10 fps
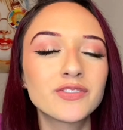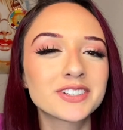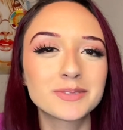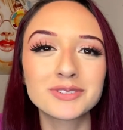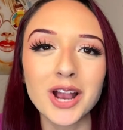for
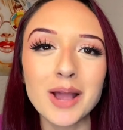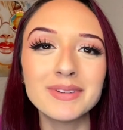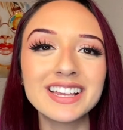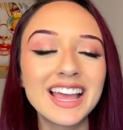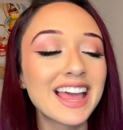
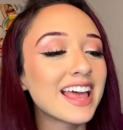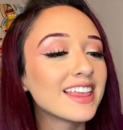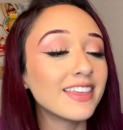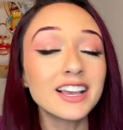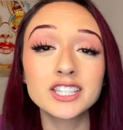subscribing.
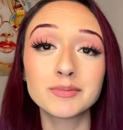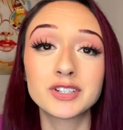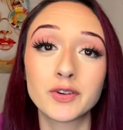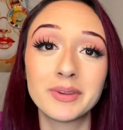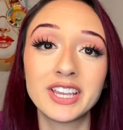Thanks so much
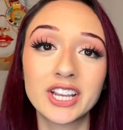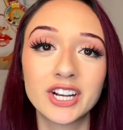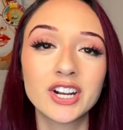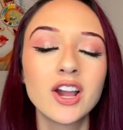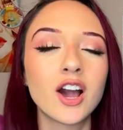for being
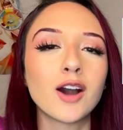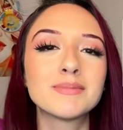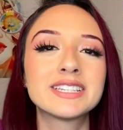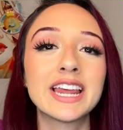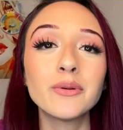here.
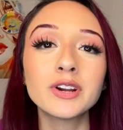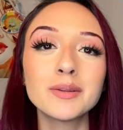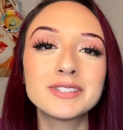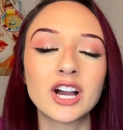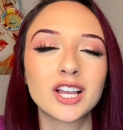Today we're going
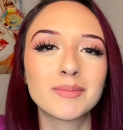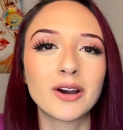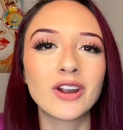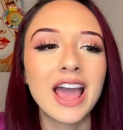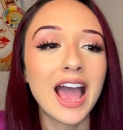to be talking
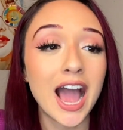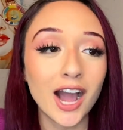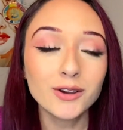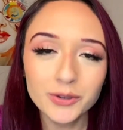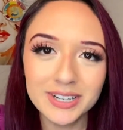about
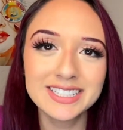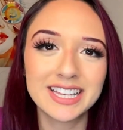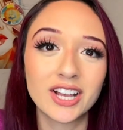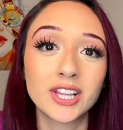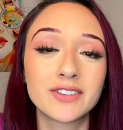how you can
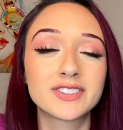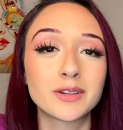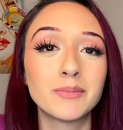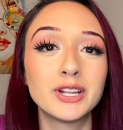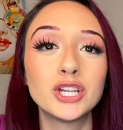tell if
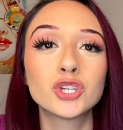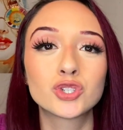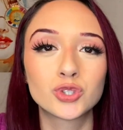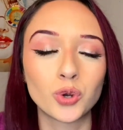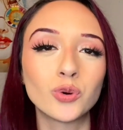somebody
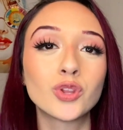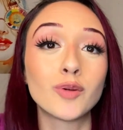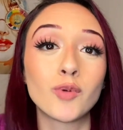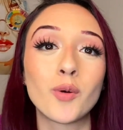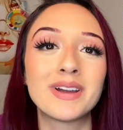sold a
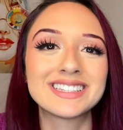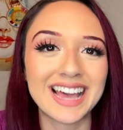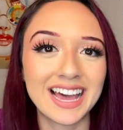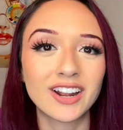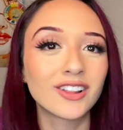moment
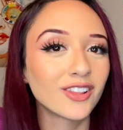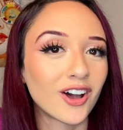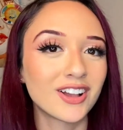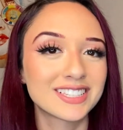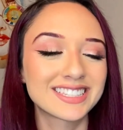at a
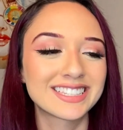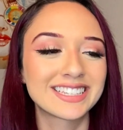loss.